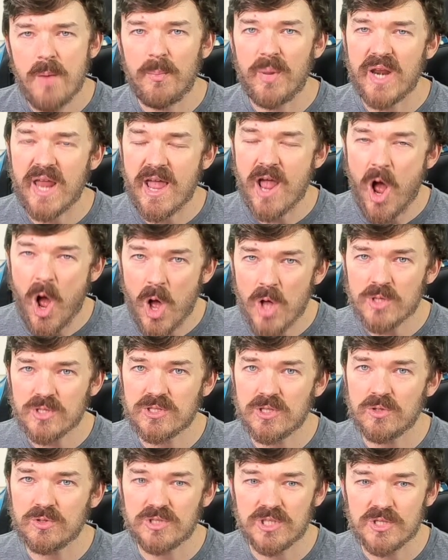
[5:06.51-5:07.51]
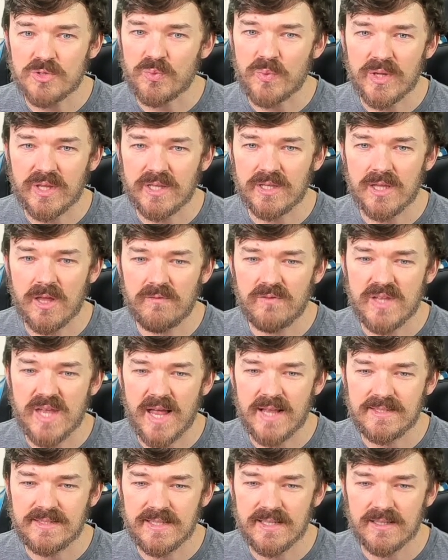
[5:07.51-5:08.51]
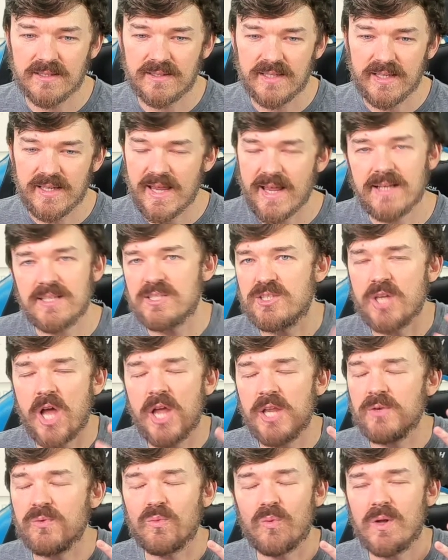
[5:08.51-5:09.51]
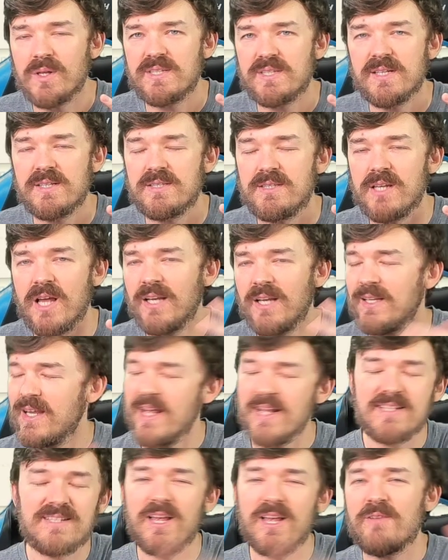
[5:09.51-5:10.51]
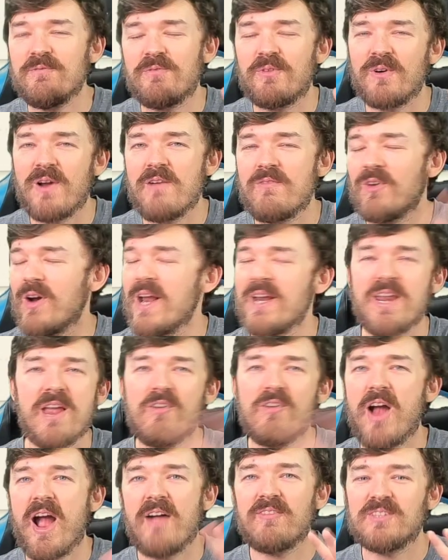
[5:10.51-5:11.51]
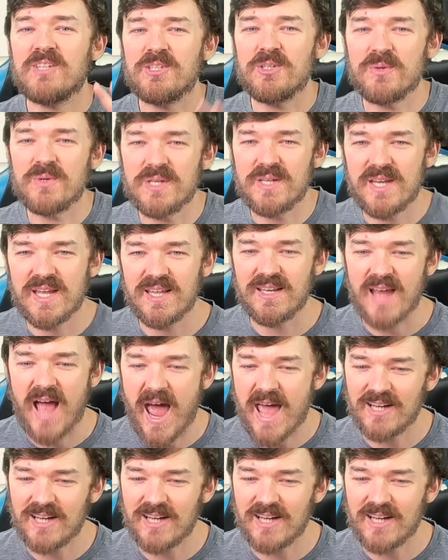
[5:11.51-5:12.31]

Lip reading: But I also just really love the idea that it's done. Once it's done forever. I never have to do it again.